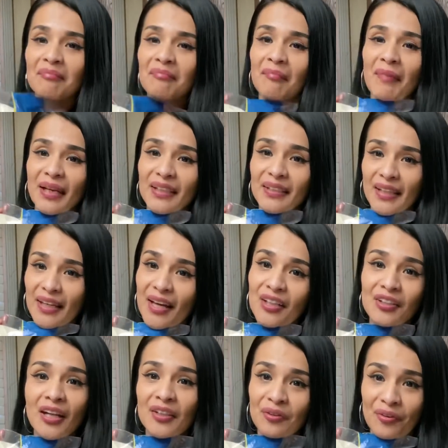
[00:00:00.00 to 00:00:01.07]
My tia's
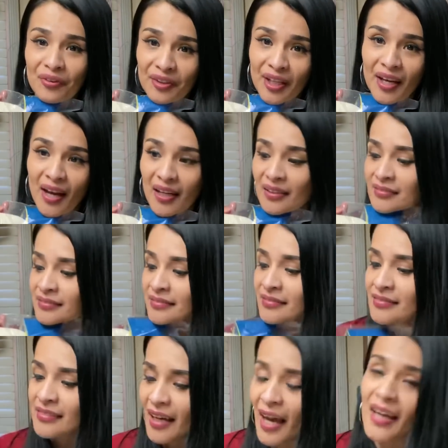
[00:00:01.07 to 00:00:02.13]
la tortilla.
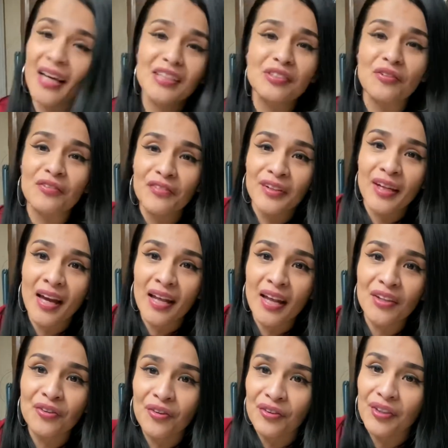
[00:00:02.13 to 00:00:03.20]
I got Sofia la
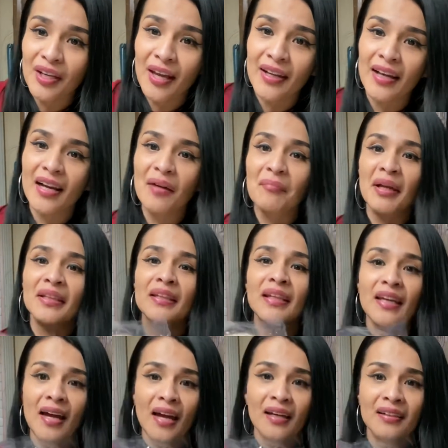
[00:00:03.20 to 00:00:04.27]
tortilla and I got my
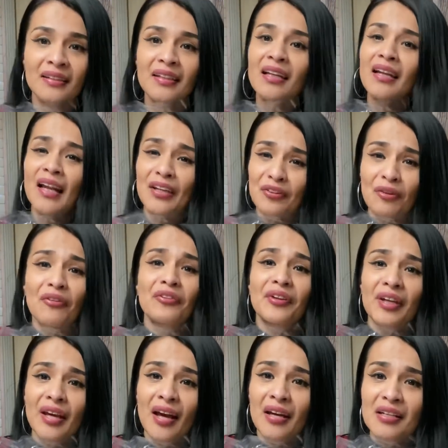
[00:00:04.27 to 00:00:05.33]
tia La
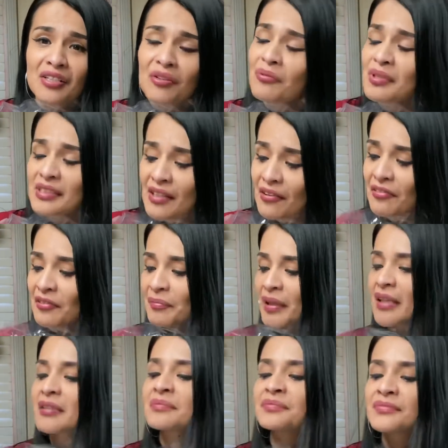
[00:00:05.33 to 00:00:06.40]
Tortilla, who was there for me.
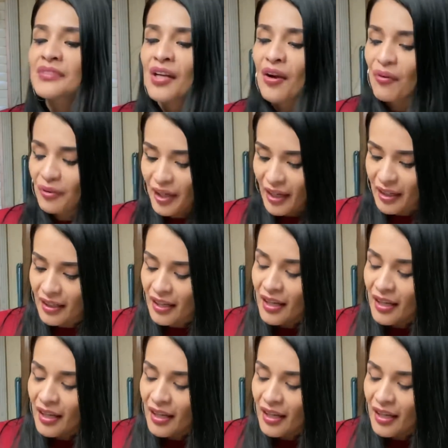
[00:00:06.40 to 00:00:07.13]
Okay.